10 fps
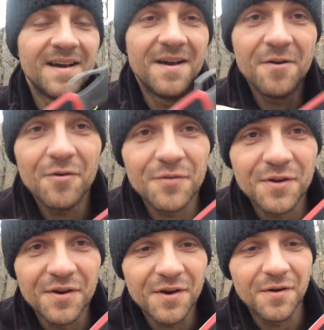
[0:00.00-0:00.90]
I don't know if you
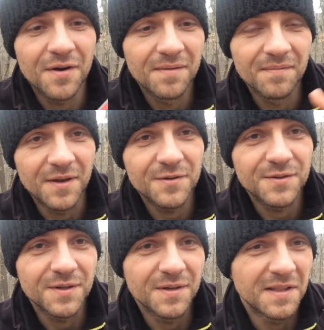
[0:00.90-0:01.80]
could hear it, there's
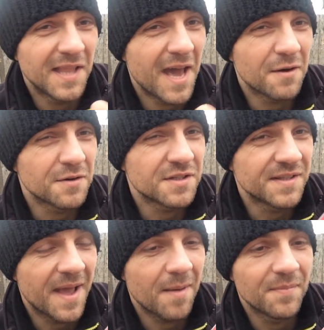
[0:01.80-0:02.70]
a ladder
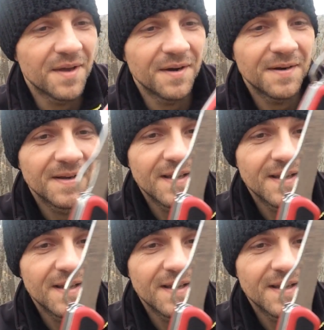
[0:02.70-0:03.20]
snap there,